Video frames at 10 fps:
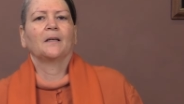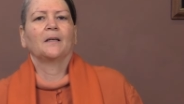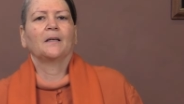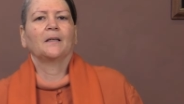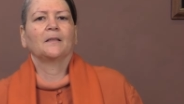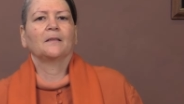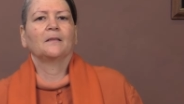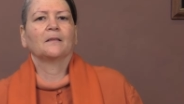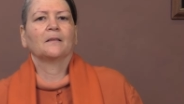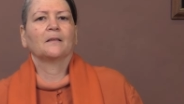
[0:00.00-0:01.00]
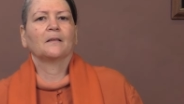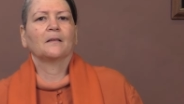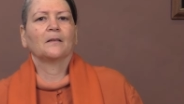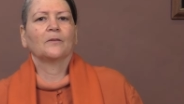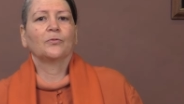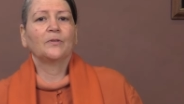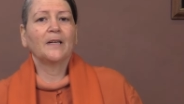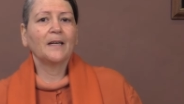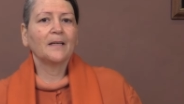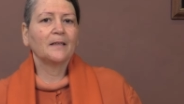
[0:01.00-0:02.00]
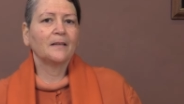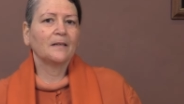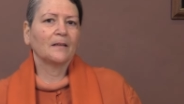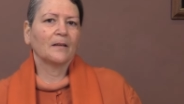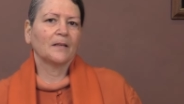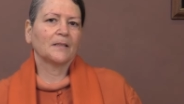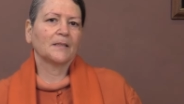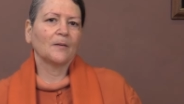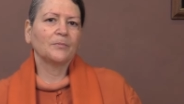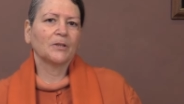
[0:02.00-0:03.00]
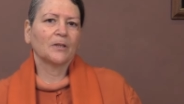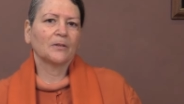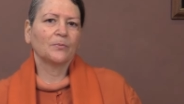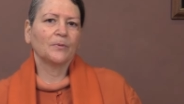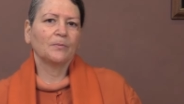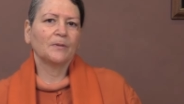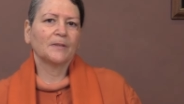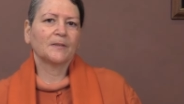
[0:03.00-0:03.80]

And today the subject we will